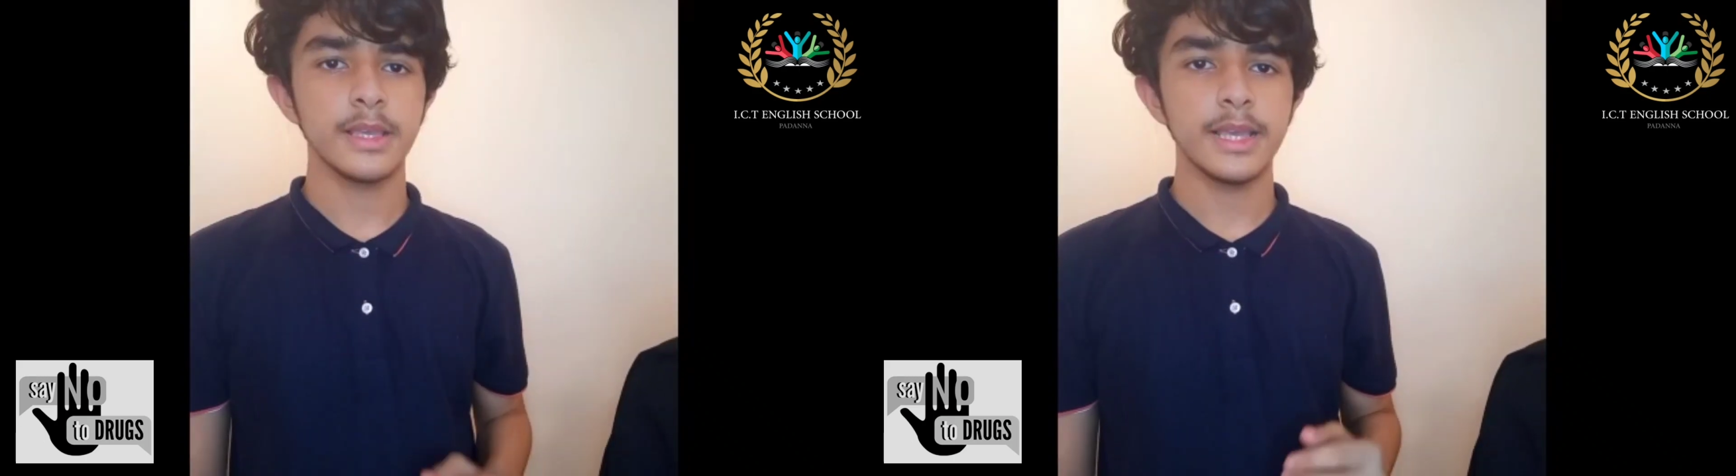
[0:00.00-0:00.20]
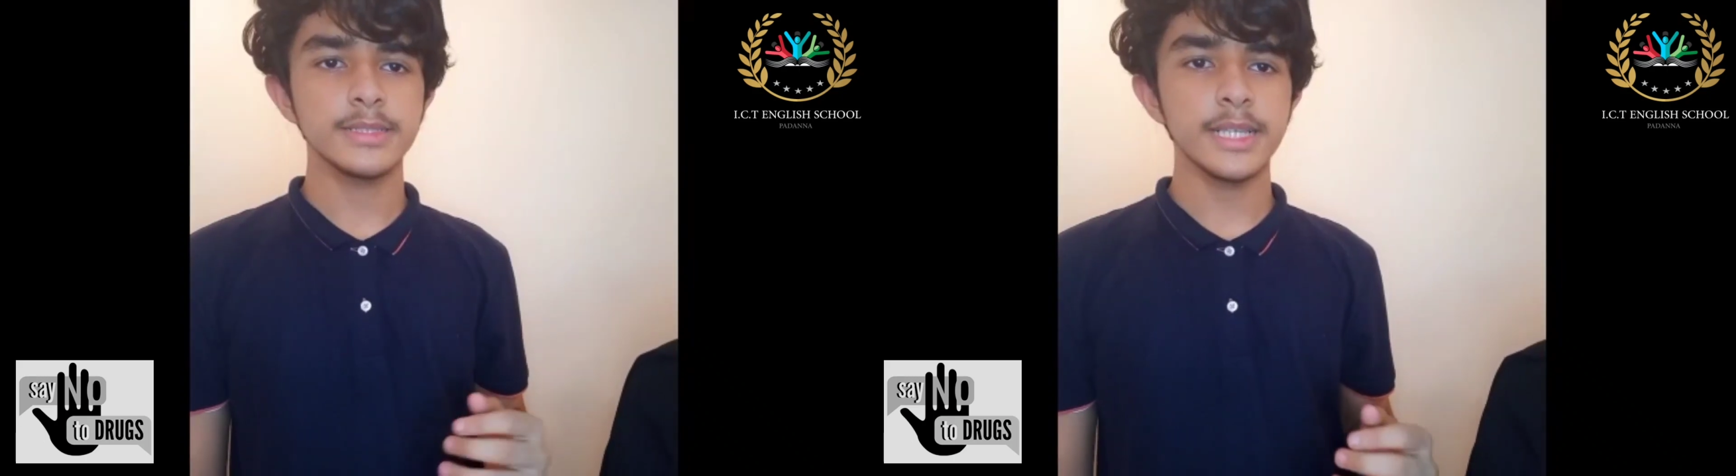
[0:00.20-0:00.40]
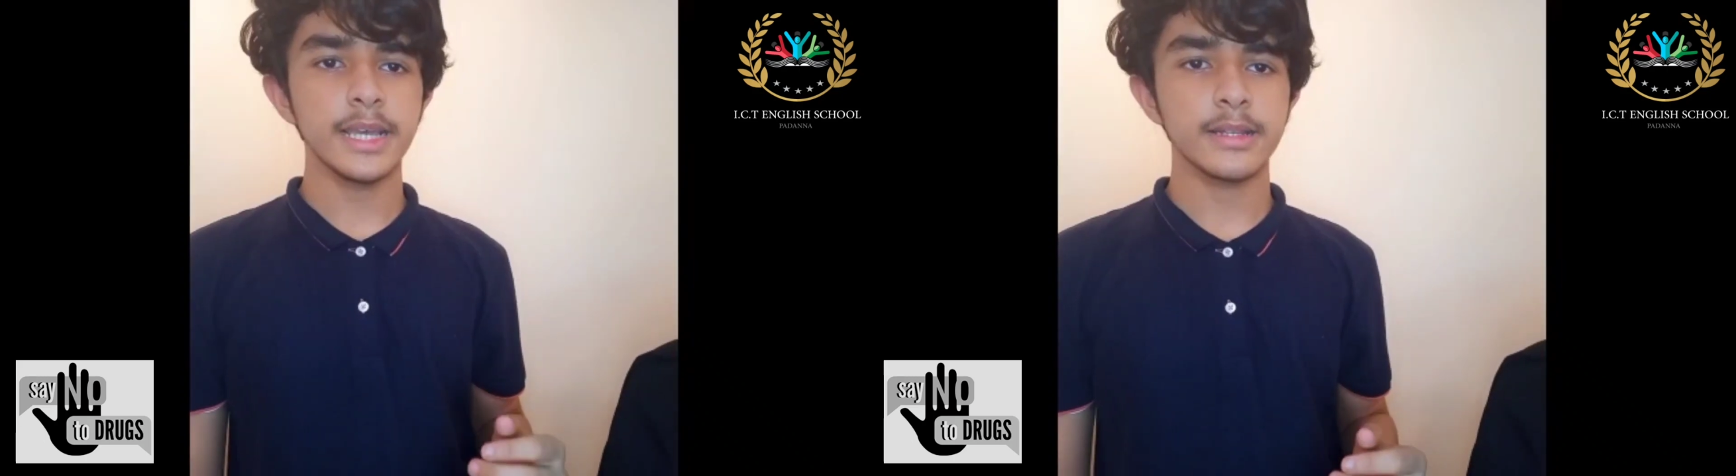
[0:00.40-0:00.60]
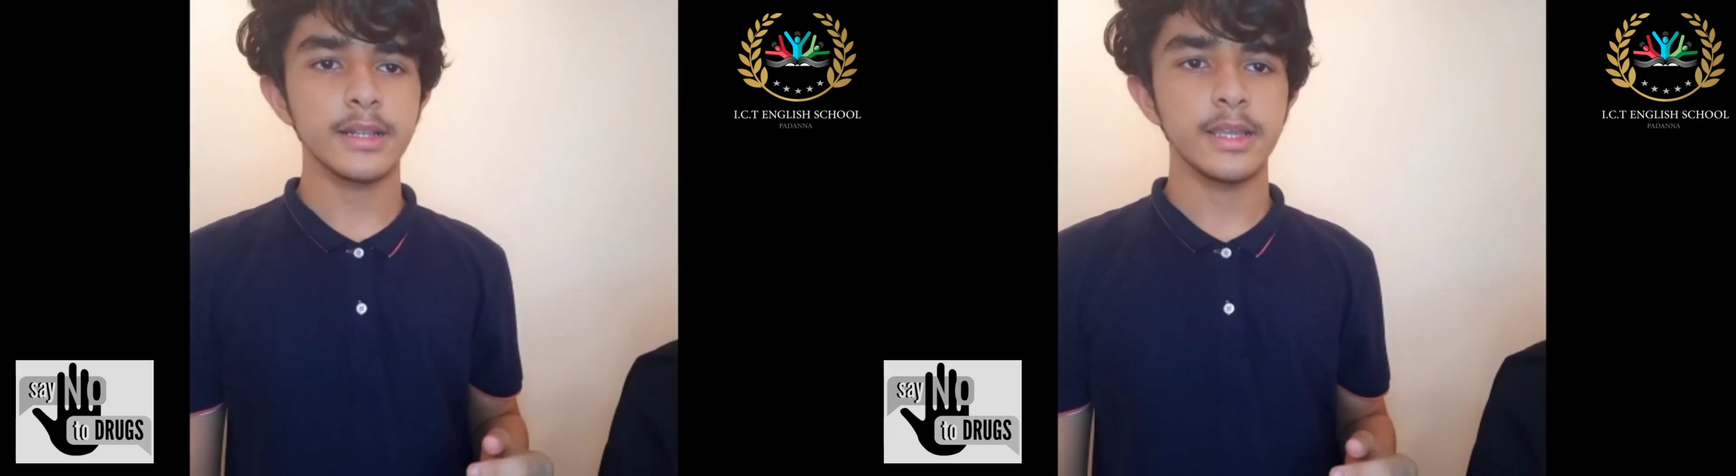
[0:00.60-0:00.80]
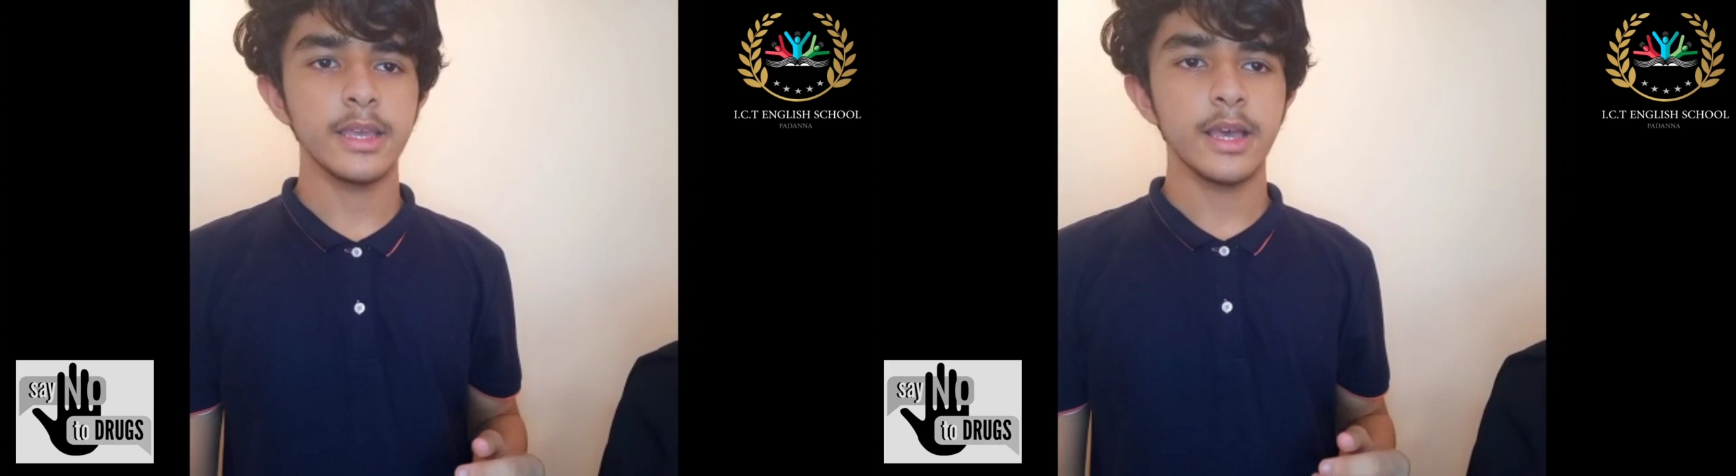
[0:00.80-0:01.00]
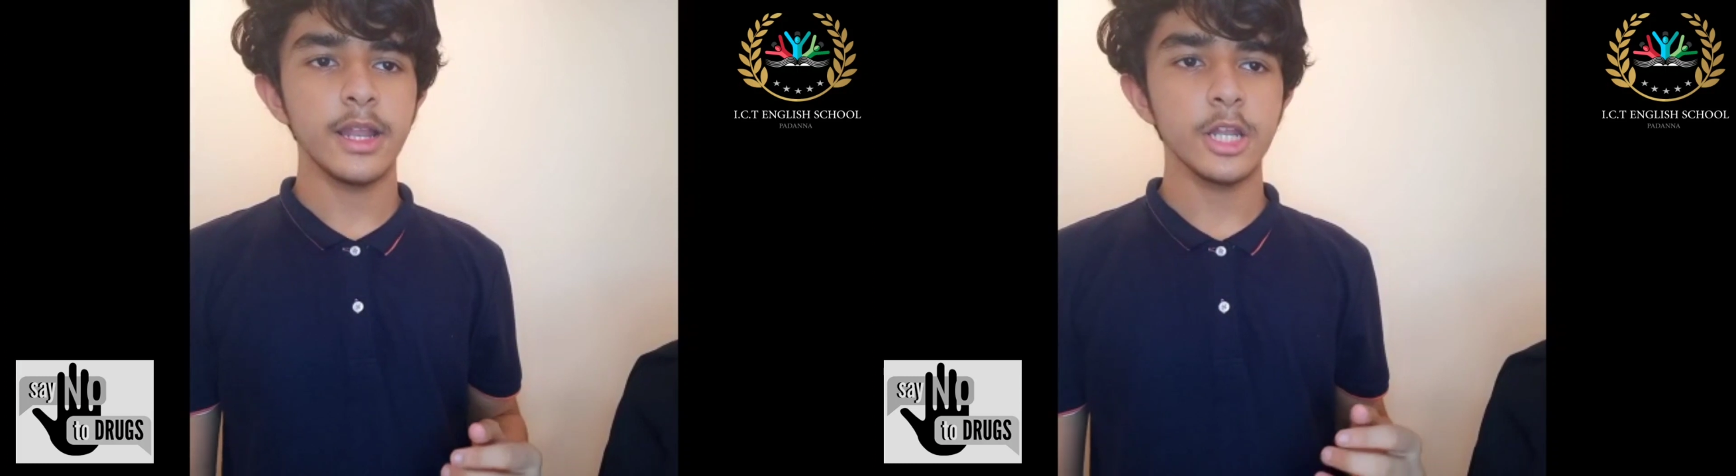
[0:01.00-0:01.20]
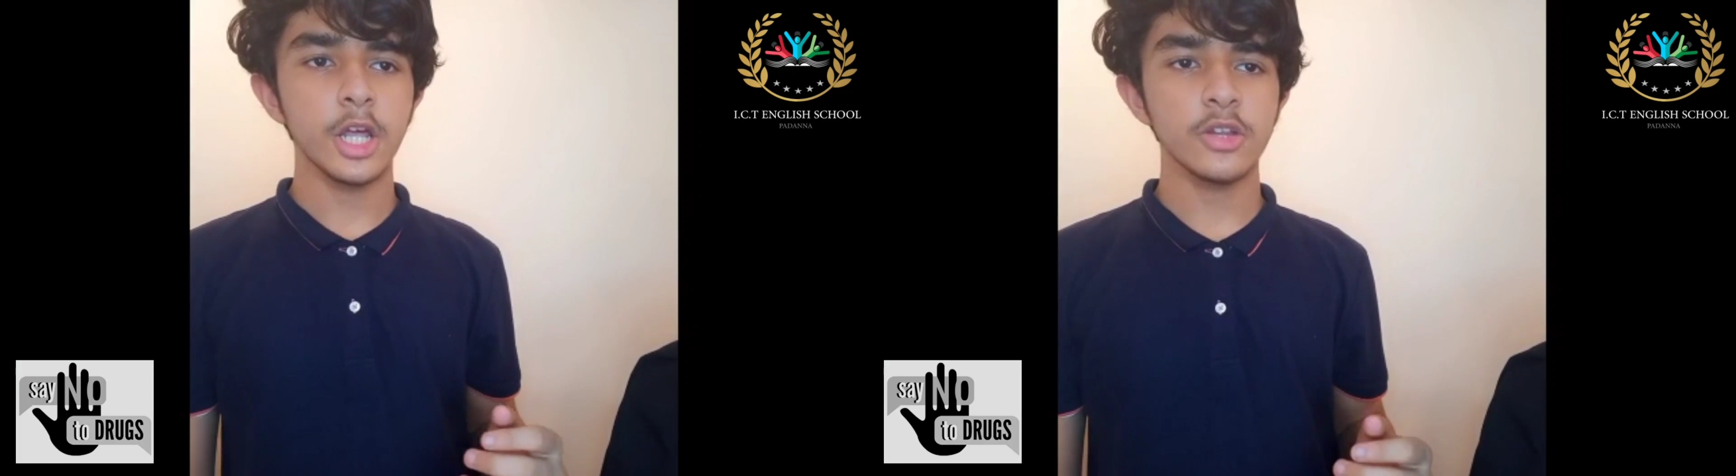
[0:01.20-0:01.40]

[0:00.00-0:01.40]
Exactly. A lot